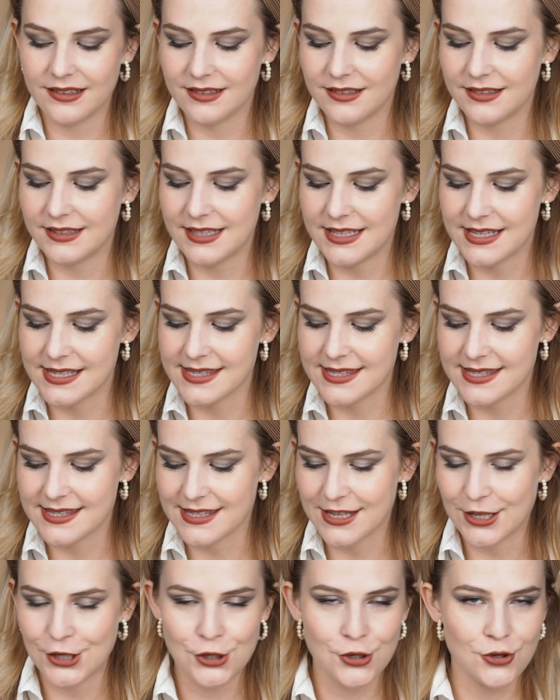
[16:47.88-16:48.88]

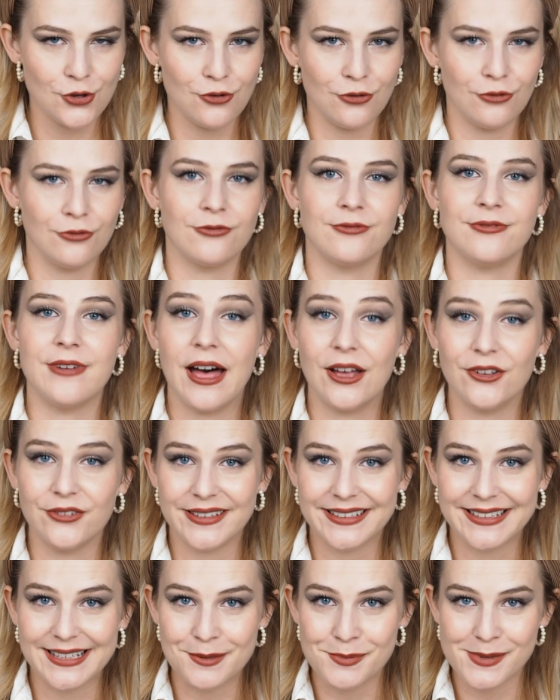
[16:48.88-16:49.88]
this new
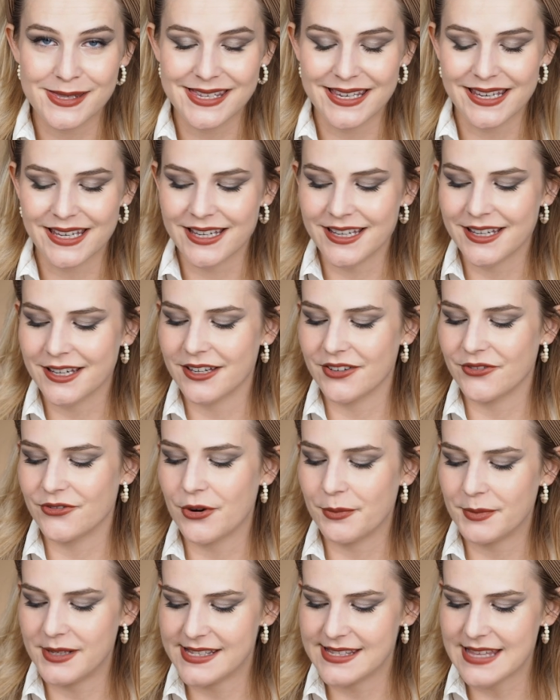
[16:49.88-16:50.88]
velvet lipstick
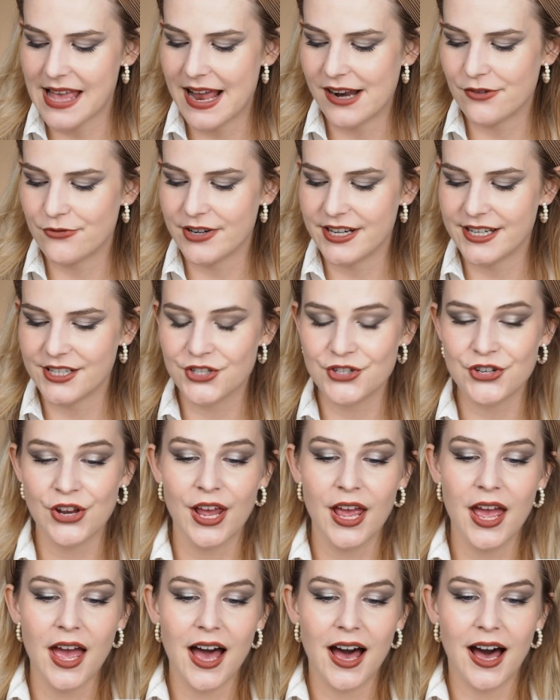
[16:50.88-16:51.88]
from Lisa Eldridge.
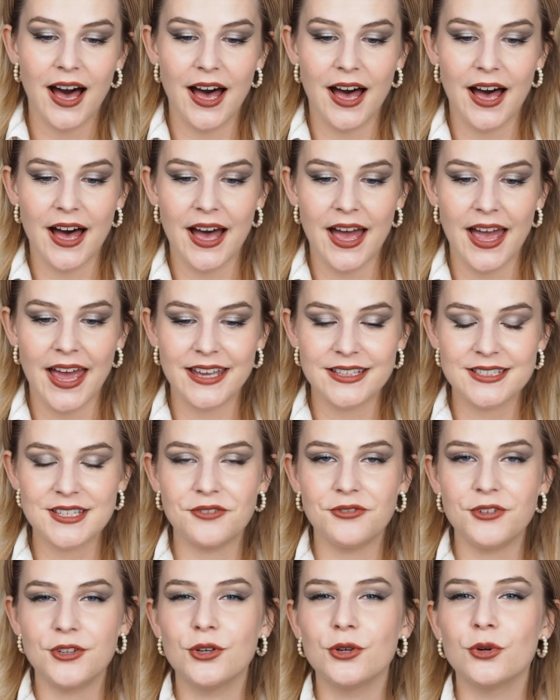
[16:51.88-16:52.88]
And
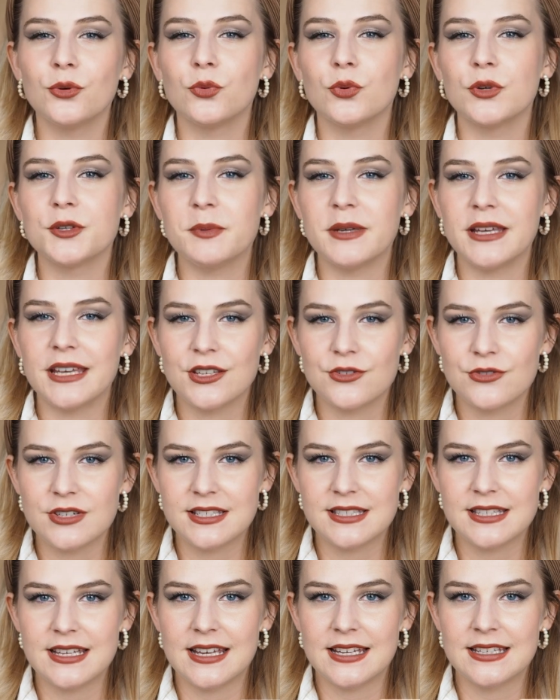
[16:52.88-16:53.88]
if you would be
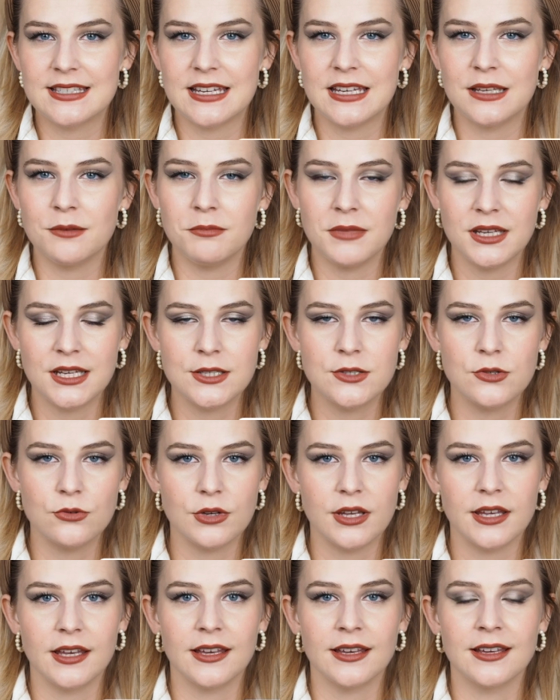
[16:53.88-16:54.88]
interested in me
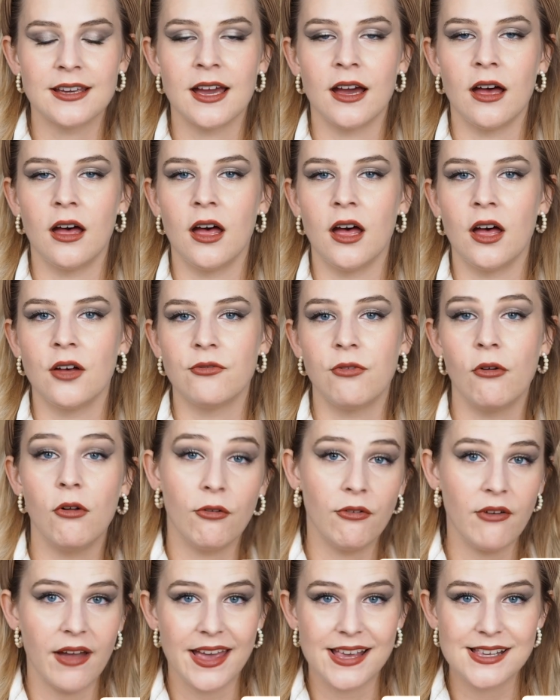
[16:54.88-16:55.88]
doing a full
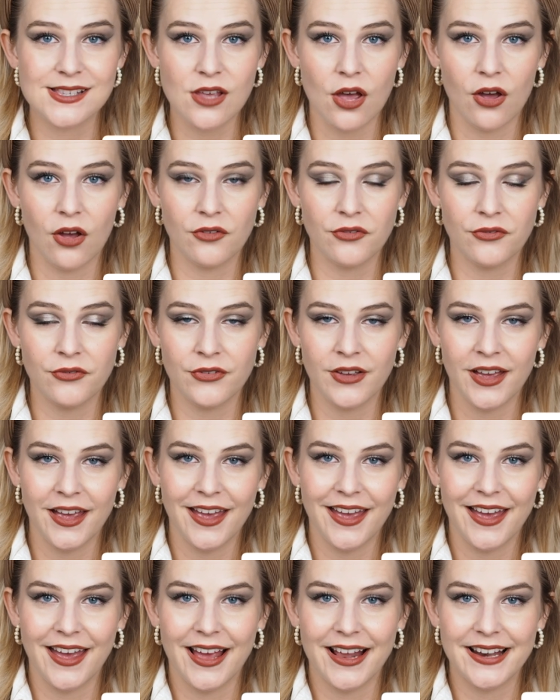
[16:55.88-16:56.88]
face of
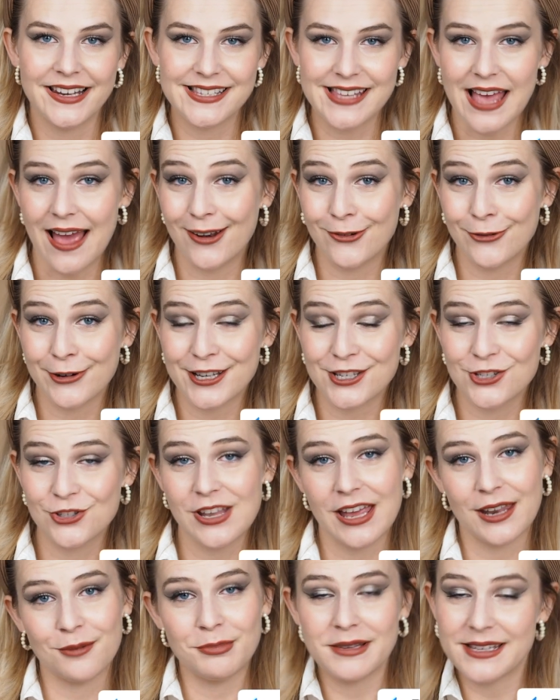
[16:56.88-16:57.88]
Lisa Eldridge,
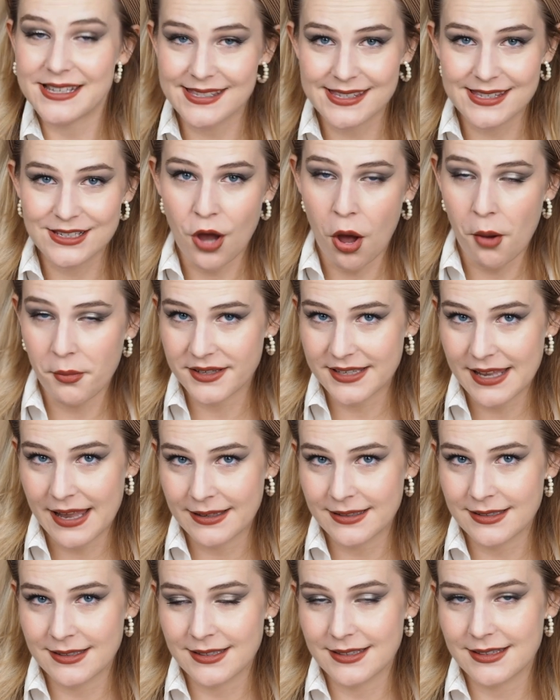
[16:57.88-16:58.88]
then please comment
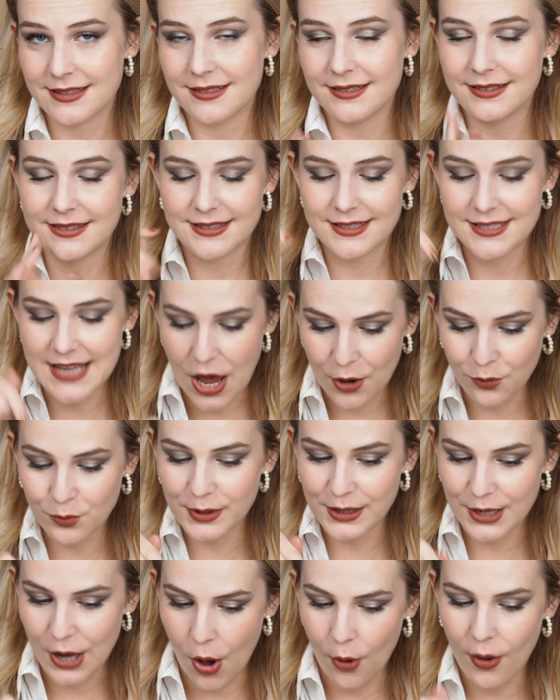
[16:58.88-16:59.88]
that down
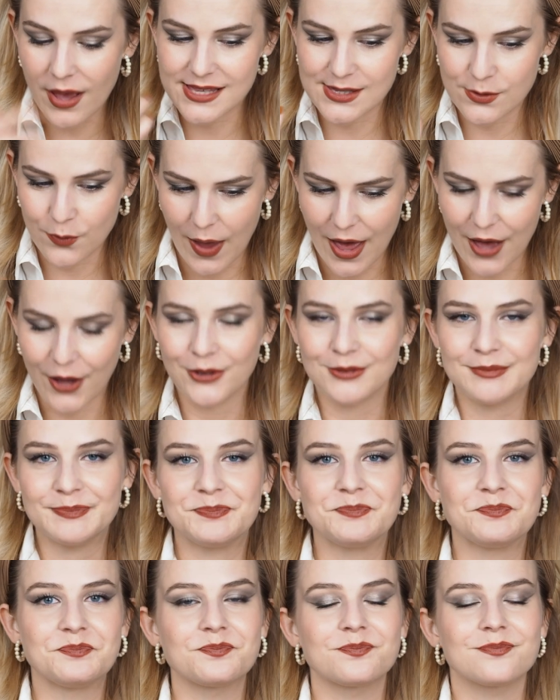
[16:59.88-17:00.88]
below as well.
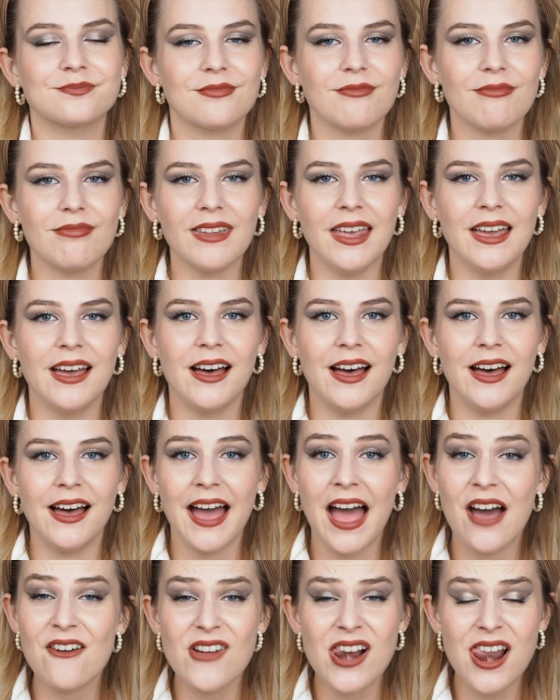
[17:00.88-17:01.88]

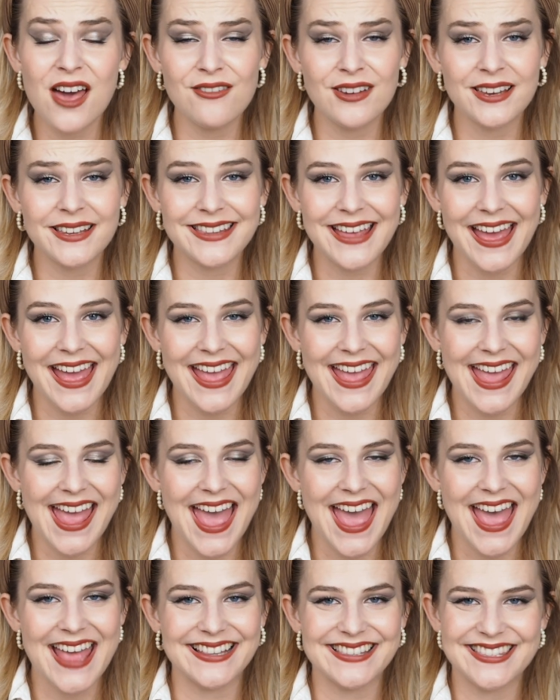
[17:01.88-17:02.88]
Have a lovely day
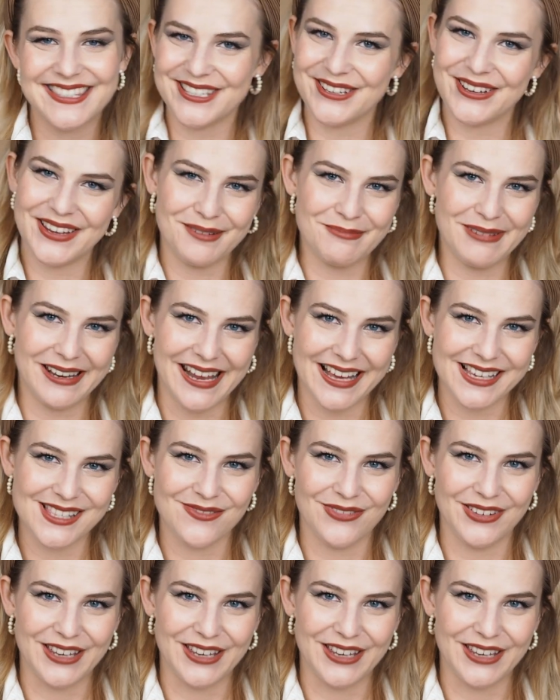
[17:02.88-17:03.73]
and see you in my next